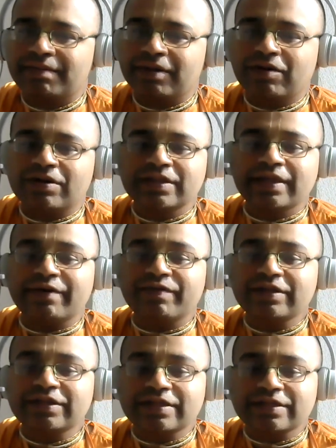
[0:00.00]
Because he
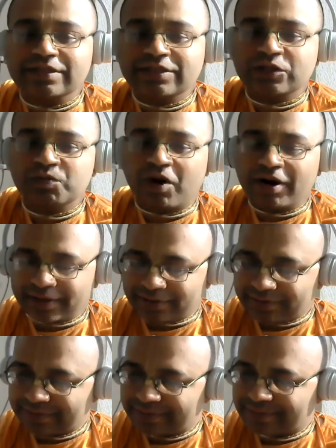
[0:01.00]
never changes his body.
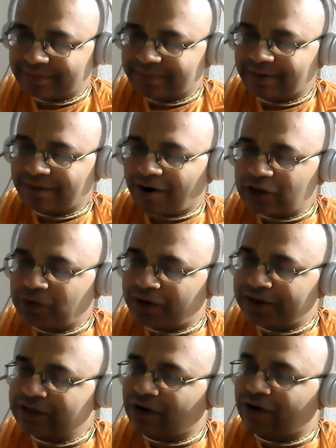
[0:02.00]
Lord's
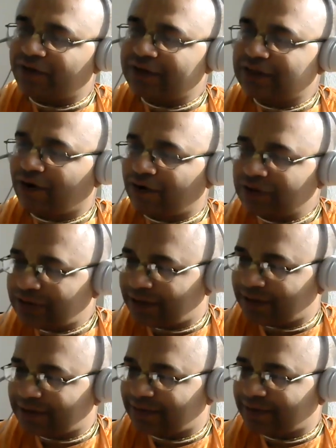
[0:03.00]
body is always
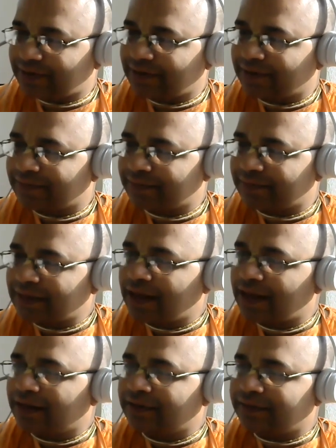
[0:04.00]
constant. Hmm.
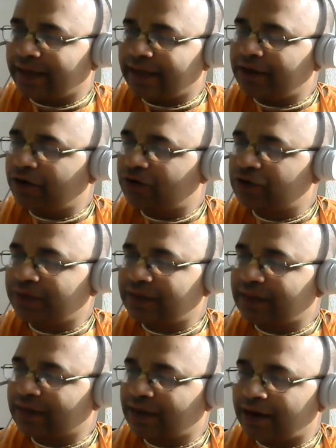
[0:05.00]
Dehi knows
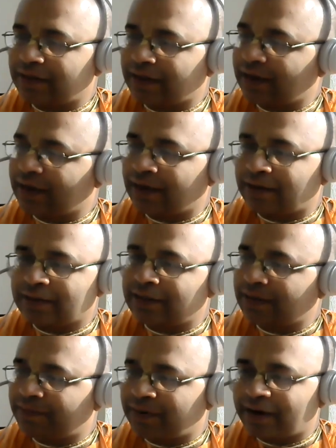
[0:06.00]
mean yatha dehi
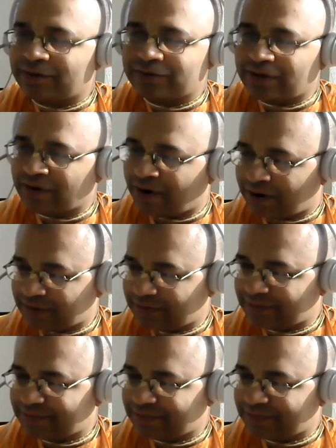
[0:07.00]
doesn't apply to the Lord.